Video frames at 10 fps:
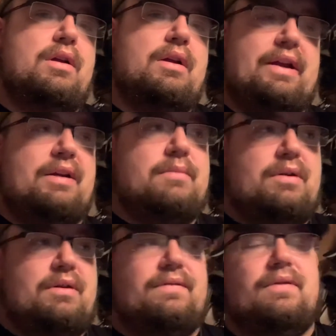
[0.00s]
hang them
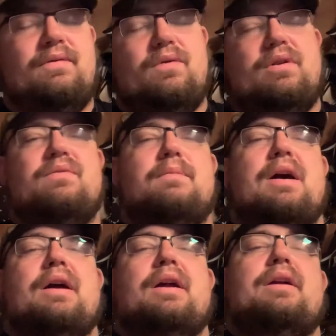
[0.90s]
off of one of
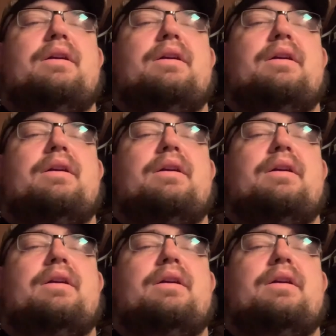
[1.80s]
my